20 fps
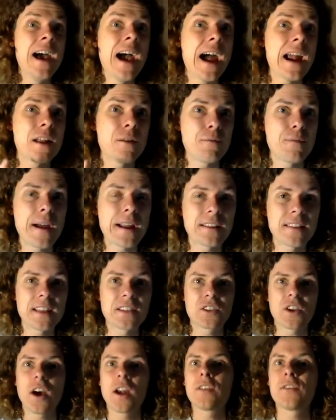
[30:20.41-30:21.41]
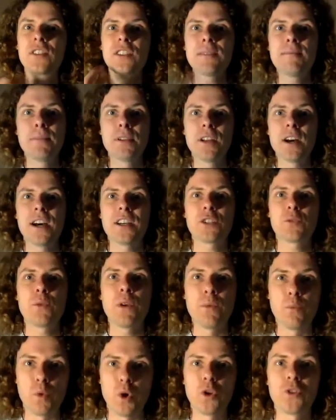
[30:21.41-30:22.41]
And in fact, that's kind of symbolized
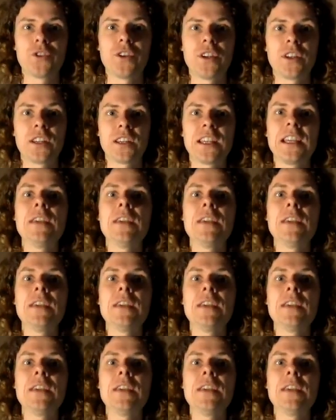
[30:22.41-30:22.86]
when Walton